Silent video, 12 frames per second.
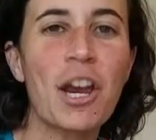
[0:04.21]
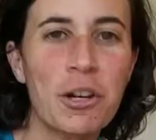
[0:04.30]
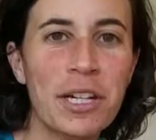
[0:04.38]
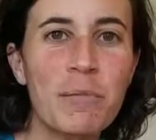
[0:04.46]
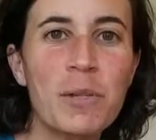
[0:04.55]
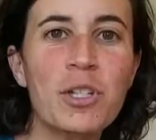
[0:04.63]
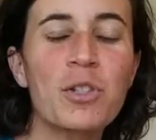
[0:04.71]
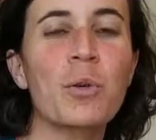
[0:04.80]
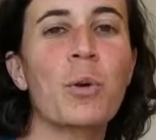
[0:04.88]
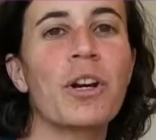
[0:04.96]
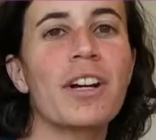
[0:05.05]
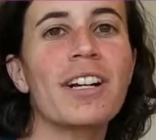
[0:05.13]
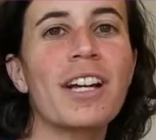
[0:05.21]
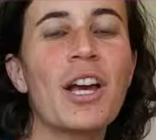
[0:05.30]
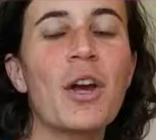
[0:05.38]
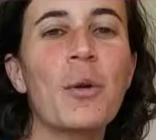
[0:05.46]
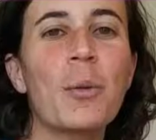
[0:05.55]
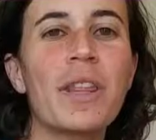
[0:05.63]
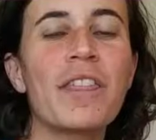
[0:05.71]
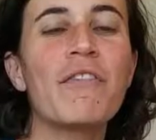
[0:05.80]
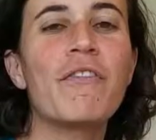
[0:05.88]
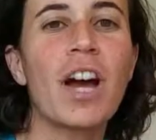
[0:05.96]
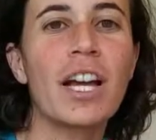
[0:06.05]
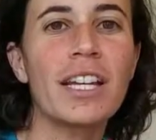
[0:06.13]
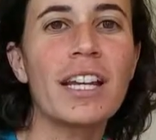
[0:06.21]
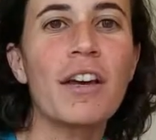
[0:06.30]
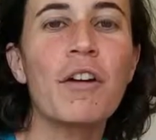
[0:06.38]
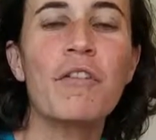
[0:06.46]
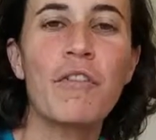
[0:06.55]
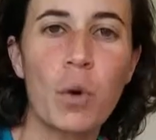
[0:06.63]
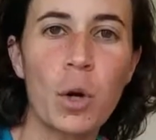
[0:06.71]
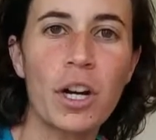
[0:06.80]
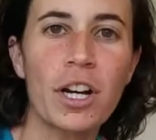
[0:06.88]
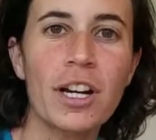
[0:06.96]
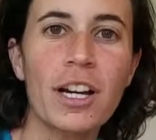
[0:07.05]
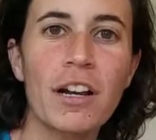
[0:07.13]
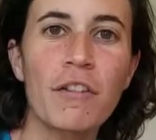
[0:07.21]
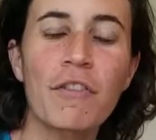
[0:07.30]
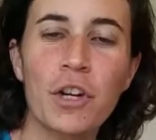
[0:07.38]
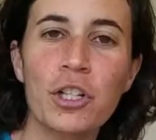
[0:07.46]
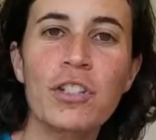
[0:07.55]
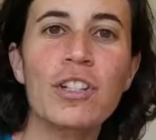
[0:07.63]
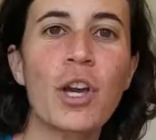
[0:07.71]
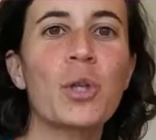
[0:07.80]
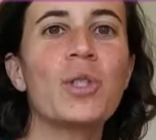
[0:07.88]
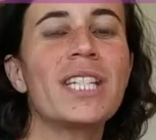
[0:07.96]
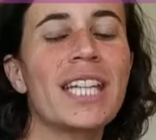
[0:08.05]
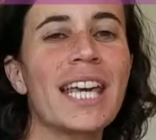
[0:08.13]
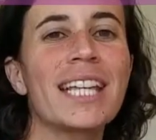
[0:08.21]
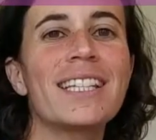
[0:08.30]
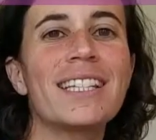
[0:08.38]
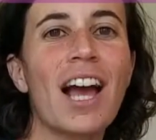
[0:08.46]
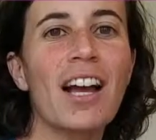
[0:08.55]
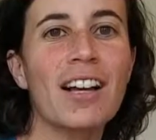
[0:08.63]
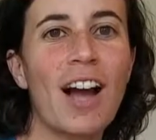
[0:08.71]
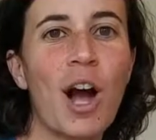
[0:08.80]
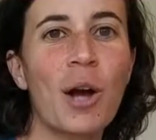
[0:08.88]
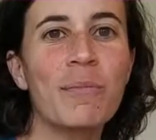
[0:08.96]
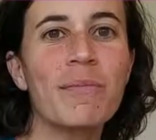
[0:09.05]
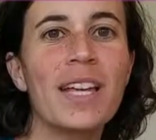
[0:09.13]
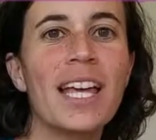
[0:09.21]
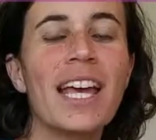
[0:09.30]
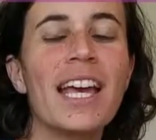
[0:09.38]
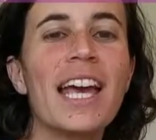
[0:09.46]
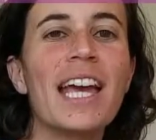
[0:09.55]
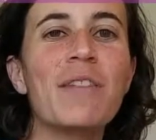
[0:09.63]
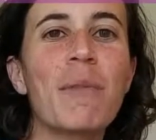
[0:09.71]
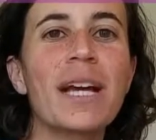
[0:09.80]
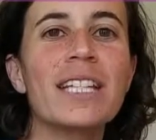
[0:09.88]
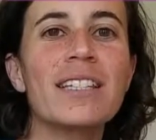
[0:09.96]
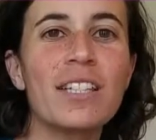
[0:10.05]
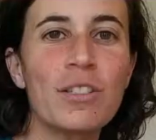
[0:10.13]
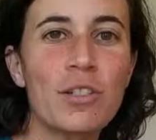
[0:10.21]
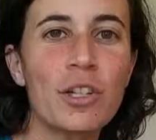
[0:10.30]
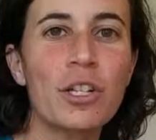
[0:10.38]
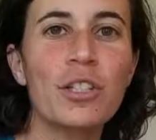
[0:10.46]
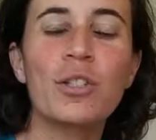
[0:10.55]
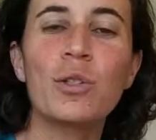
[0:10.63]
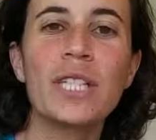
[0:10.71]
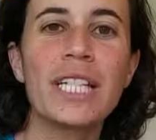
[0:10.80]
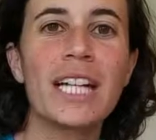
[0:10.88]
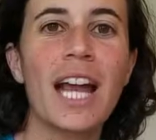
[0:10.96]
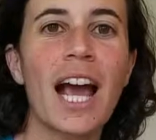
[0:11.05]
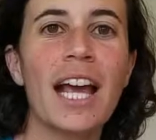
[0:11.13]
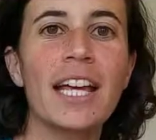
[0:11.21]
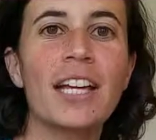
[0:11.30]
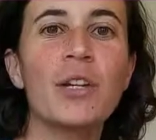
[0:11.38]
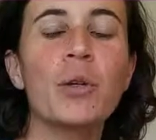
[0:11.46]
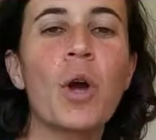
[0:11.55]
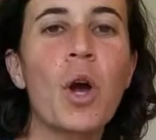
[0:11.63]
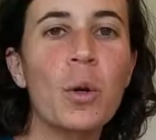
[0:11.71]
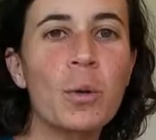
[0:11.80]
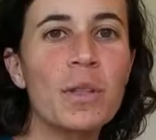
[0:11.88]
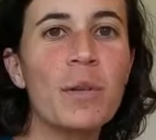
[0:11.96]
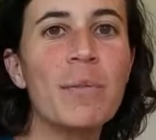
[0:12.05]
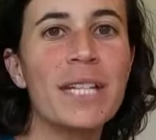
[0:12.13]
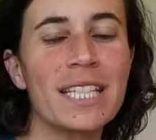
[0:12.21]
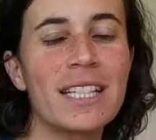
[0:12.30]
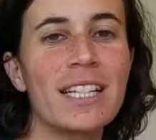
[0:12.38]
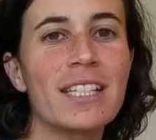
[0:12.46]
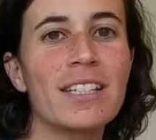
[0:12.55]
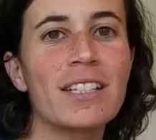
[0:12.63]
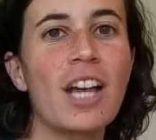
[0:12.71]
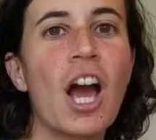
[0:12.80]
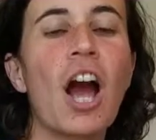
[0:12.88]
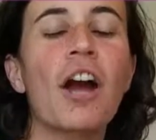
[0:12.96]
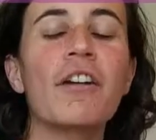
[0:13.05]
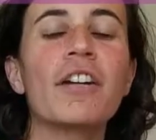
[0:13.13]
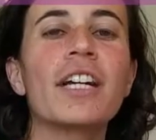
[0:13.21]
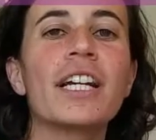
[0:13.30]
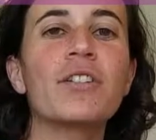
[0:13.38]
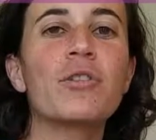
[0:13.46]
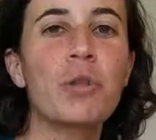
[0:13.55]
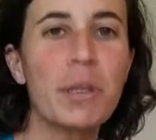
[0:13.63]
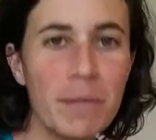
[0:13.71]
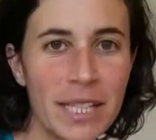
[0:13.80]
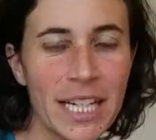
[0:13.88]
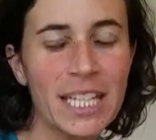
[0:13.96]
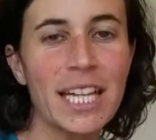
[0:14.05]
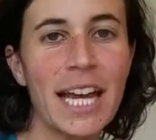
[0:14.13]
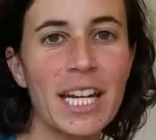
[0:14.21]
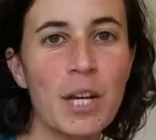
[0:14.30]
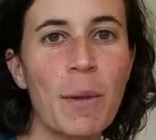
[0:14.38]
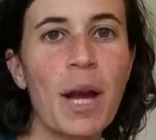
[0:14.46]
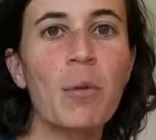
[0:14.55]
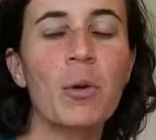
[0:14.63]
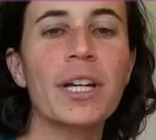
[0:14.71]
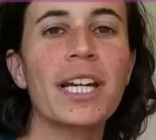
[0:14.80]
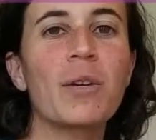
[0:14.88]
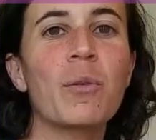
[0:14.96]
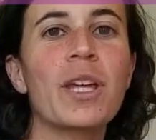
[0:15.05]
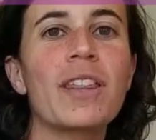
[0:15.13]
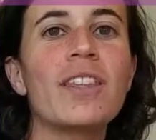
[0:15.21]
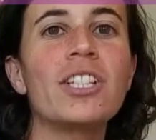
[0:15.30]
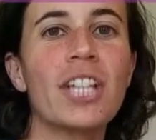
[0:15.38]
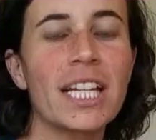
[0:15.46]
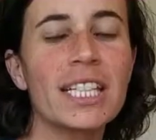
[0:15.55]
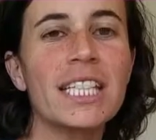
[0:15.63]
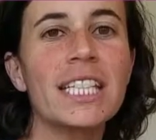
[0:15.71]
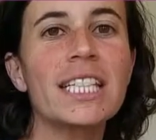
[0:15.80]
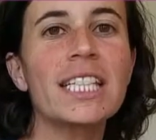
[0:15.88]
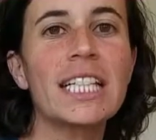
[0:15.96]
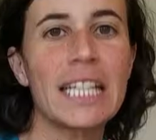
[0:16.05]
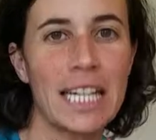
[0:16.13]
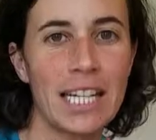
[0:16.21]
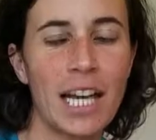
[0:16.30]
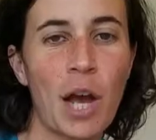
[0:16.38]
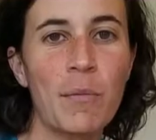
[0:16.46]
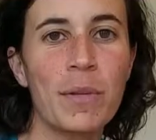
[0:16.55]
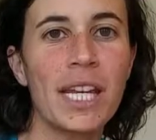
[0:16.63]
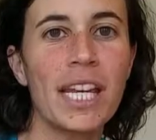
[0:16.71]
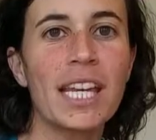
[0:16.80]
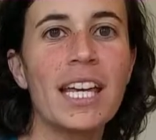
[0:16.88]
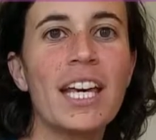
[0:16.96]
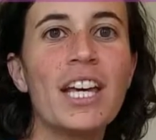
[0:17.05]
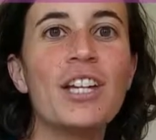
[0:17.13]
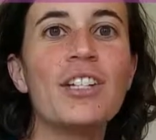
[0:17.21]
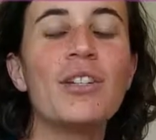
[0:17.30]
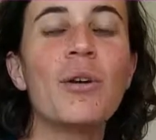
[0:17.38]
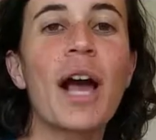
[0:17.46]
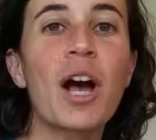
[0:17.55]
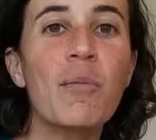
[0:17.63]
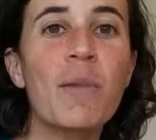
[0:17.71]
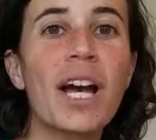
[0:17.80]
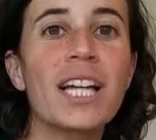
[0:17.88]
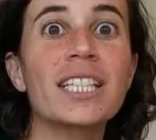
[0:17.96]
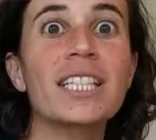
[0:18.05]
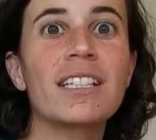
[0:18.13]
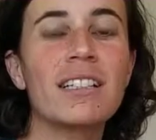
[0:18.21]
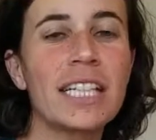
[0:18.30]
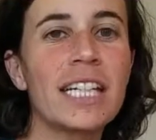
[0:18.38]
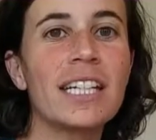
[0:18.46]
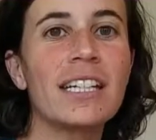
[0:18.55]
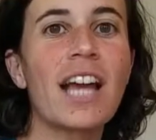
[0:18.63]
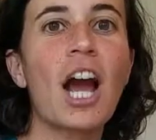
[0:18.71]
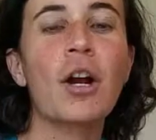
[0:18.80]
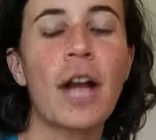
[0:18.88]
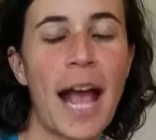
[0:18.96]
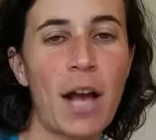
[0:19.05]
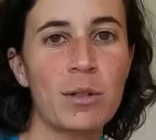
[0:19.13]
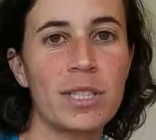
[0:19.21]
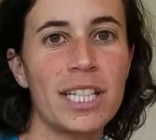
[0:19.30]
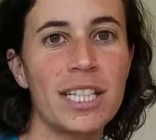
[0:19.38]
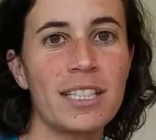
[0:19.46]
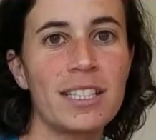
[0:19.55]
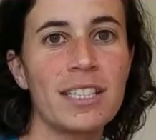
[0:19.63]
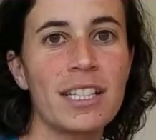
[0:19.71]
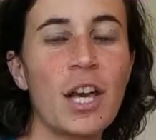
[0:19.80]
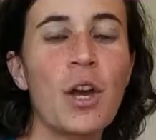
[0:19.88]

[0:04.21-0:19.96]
Terry Meshure with fun for First Coast Kids dot com, and my sister Susie and I, who own the business, are extremely excited about working with Jessie's Cleaning Company to help us clean our houses.